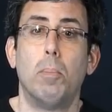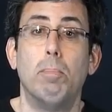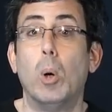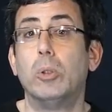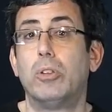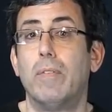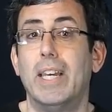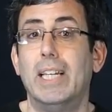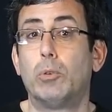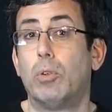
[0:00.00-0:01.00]
Most of
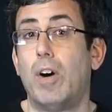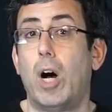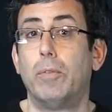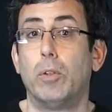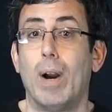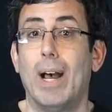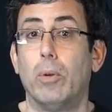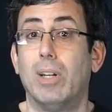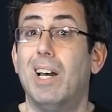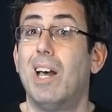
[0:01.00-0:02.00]
these revolved
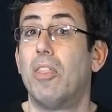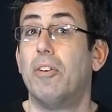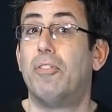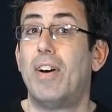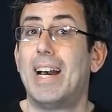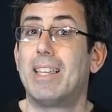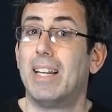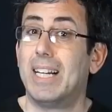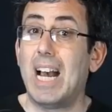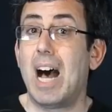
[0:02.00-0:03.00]
around the fact
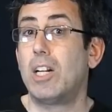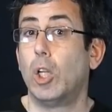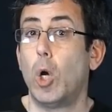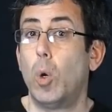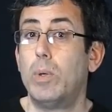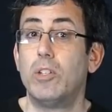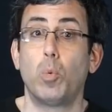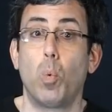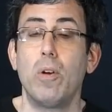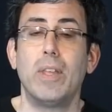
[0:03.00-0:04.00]
that God alone
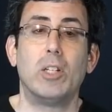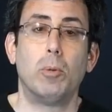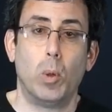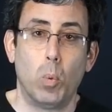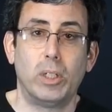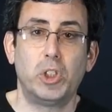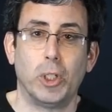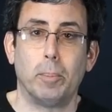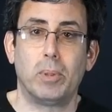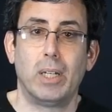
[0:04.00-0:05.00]
is worthy to be
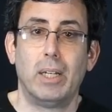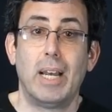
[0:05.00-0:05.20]
worshiped